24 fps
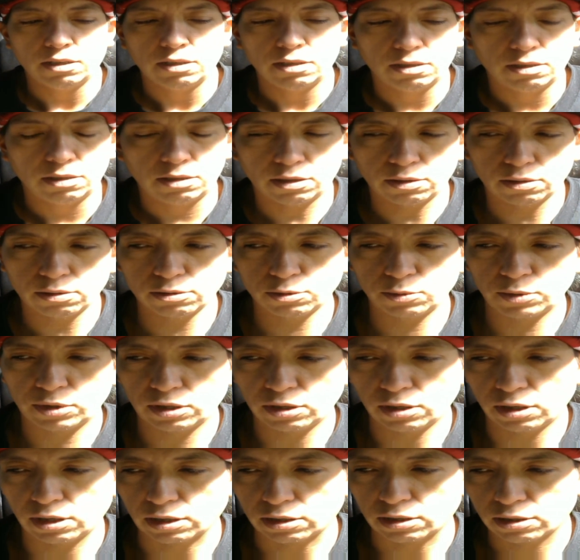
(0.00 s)
Now, there's been a
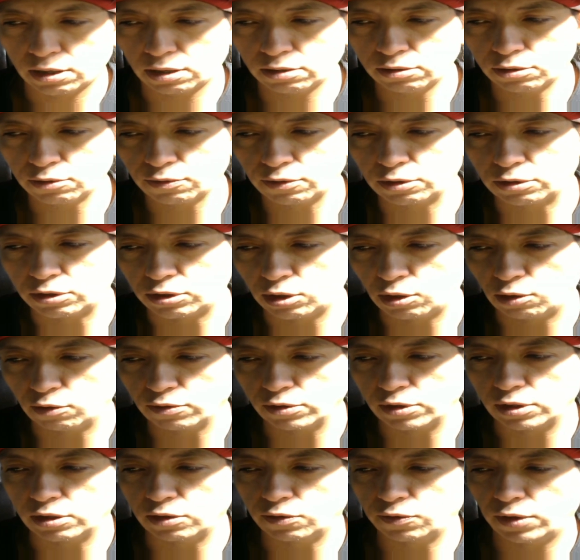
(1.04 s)
lot of controversy over
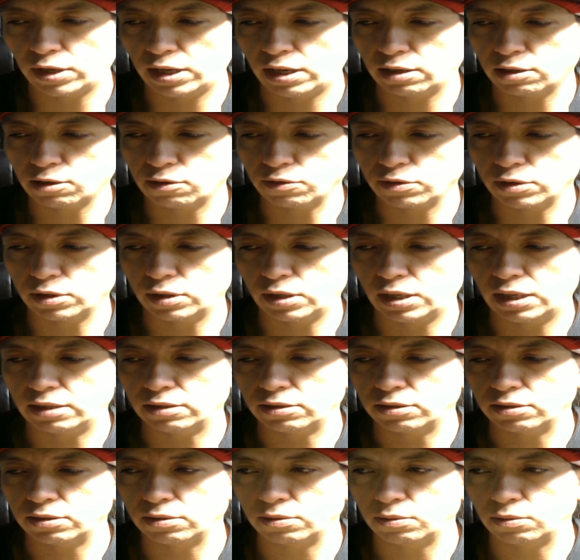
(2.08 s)
this flag over the
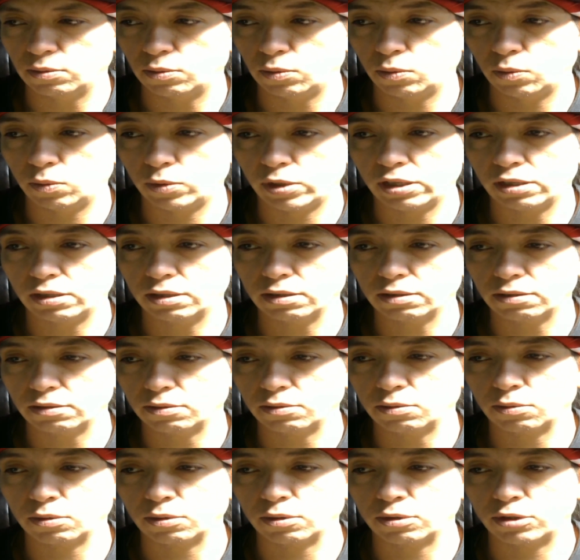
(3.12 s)
last week
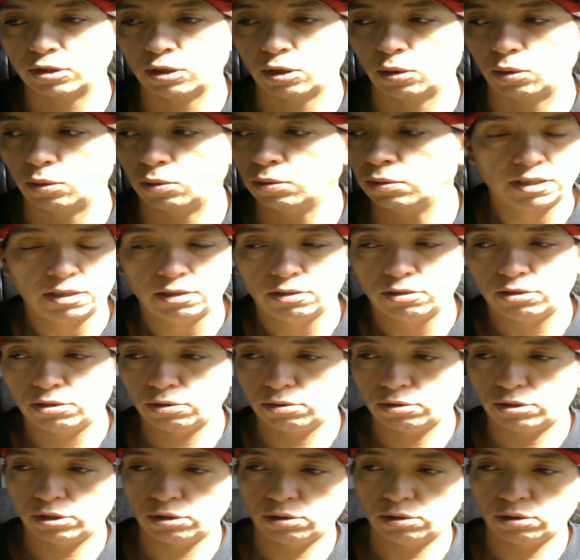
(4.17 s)
or so due to